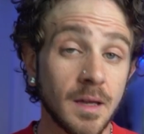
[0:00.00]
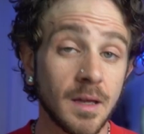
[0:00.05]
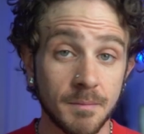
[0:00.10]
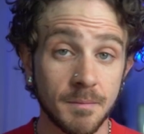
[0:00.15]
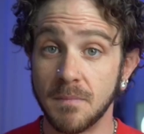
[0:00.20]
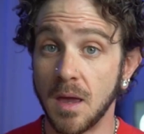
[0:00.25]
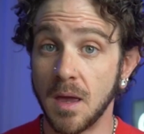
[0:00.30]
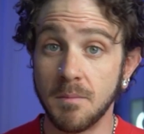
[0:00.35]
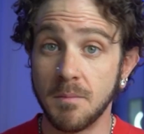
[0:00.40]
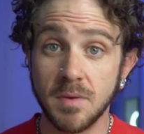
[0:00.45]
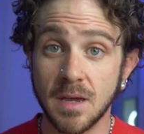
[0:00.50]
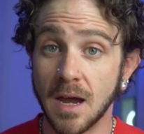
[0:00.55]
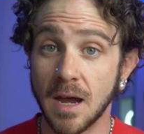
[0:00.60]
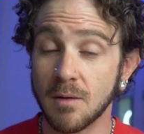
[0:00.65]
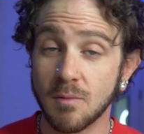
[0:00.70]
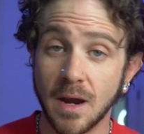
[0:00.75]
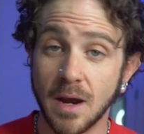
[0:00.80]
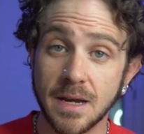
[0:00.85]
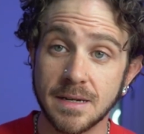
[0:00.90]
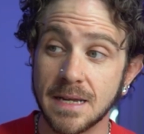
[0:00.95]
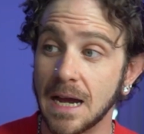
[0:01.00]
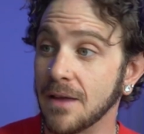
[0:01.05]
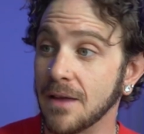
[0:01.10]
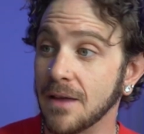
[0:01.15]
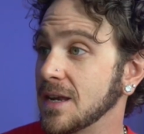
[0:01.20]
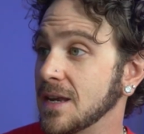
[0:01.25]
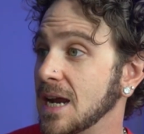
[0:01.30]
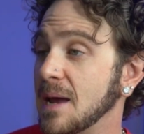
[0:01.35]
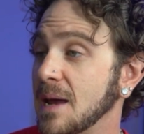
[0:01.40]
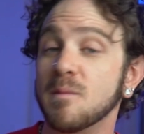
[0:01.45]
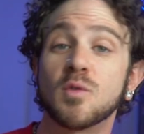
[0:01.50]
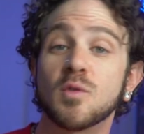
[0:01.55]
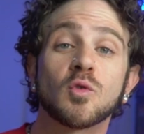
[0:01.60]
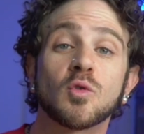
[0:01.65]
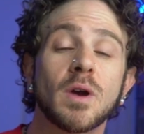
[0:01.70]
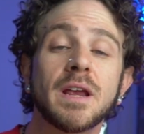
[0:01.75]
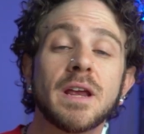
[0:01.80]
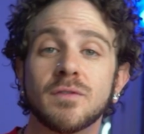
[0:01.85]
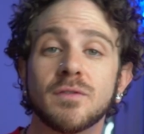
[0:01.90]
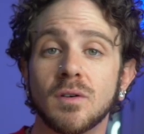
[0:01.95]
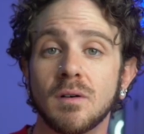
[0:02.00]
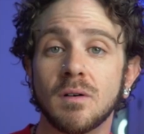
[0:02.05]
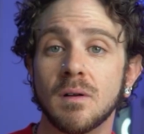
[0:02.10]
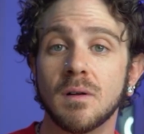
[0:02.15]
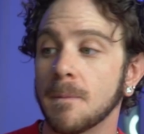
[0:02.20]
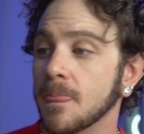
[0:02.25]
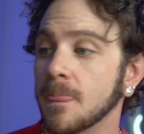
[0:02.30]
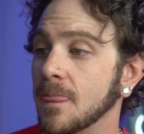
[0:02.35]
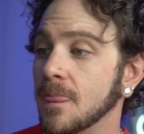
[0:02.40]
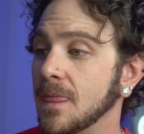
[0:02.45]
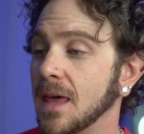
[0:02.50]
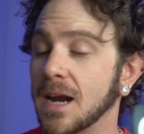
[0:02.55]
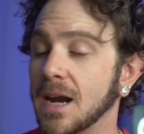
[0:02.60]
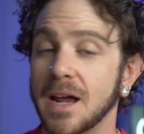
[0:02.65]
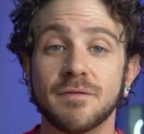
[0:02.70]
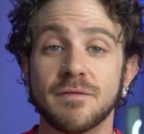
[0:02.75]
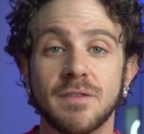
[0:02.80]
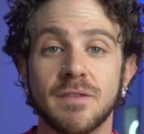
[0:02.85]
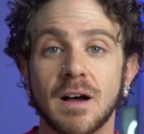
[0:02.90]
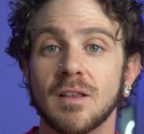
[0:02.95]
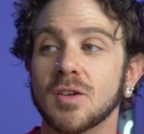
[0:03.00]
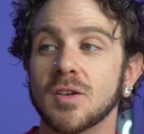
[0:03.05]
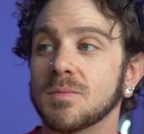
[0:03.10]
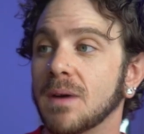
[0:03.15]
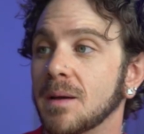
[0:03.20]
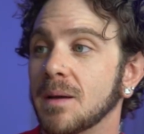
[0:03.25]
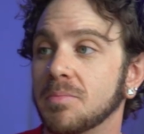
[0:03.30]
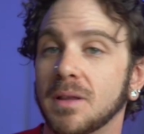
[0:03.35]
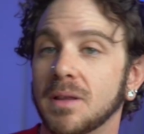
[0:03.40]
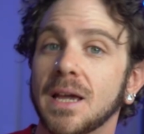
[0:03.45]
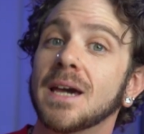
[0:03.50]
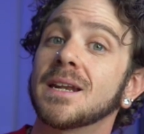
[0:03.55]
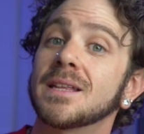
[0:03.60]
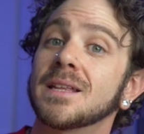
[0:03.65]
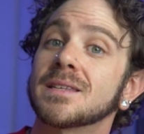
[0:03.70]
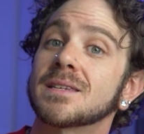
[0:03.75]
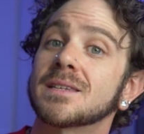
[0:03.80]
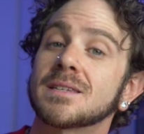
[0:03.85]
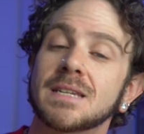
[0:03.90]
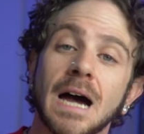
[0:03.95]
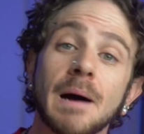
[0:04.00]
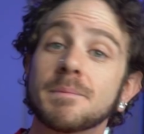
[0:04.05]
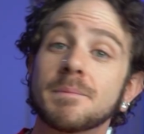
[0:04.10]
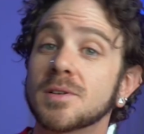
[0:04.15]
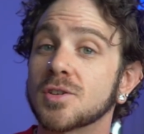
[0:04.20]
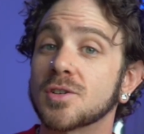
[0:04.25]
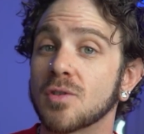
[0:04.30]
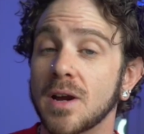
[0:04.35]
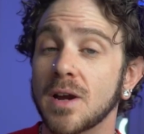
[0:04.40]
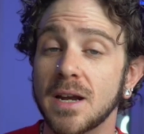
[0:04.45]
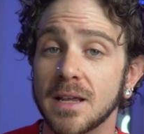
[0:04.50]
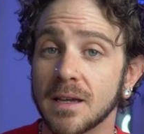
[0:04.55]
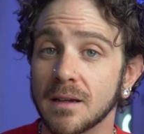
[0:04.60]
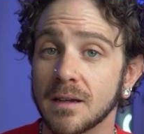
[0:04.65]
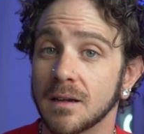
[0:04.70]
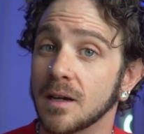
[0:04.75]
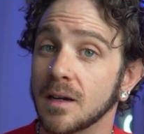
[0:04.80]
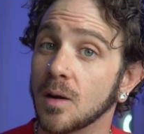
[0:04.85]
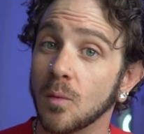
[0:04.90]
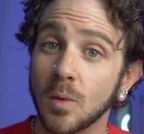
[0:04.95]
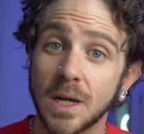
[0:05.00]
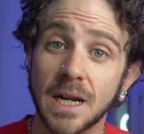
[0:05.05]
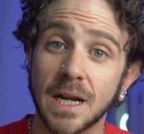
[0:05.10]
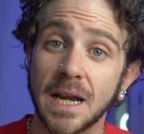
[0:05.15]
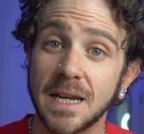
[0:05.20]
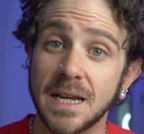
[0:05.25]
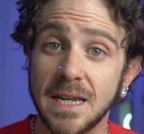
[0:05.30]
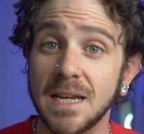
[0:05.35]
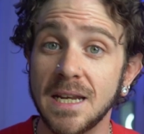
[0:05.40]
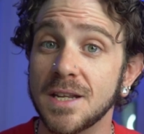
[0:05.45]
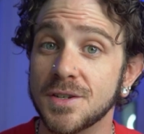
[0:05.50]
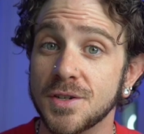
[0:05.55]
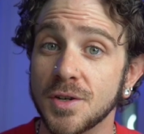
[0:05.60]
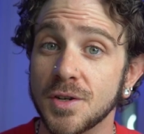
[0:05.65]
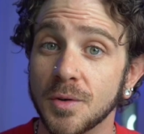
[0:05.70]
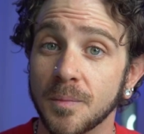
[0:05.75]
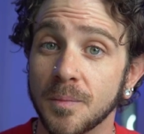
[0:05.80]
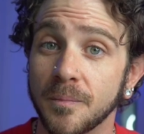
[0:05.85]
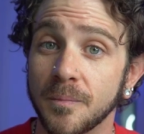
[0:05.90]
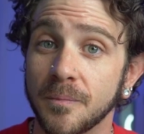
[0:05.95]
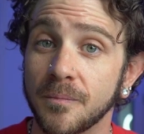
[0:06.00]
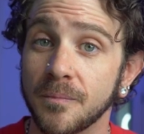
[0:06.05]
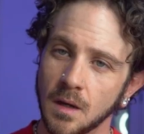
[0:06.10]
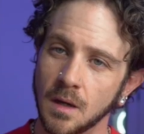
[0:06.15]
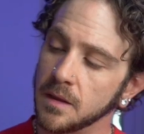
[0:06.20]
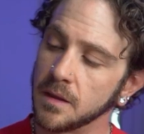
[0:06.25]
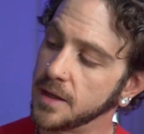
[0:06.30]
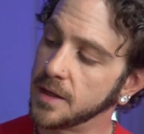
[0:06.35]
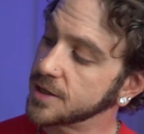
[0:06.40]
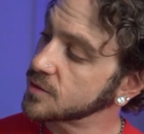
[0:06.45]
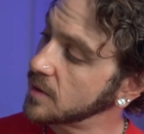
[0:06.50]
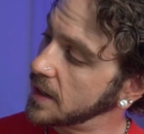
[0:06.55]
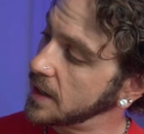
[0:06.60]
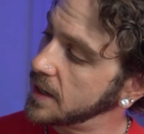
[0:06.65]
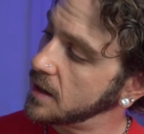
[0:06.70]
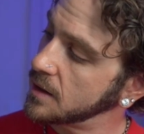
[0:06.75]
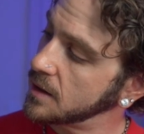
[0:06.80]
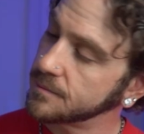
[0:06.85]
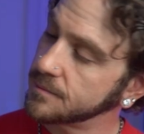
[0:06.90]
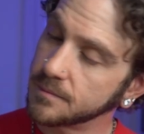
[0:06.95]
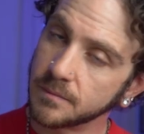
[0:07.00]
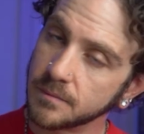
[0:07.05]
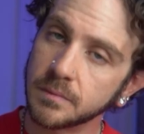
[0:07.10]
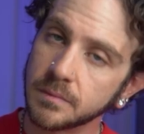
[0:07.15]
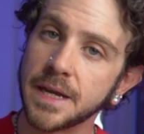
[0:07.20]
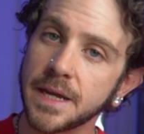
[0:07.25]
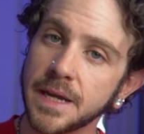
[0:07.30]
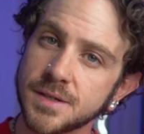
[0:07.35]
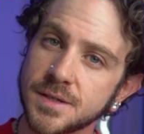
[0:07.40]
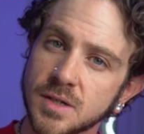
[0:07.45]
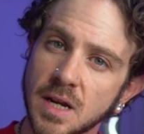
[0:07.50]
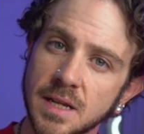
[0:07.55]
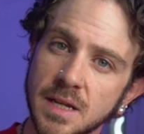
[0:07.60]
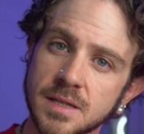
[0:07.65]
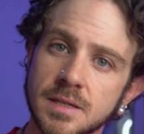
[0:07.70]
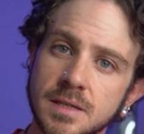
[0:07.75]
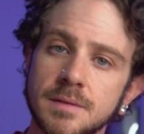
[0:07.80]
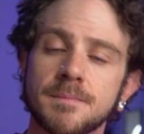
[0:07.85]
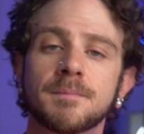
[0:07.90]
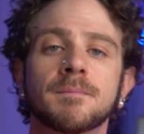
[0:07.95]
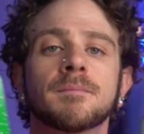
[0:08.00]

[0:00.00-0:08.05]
Maybe I write down that I am grateful that I followed my plan and stopped trading when I needed to. This right here, ladies and gents,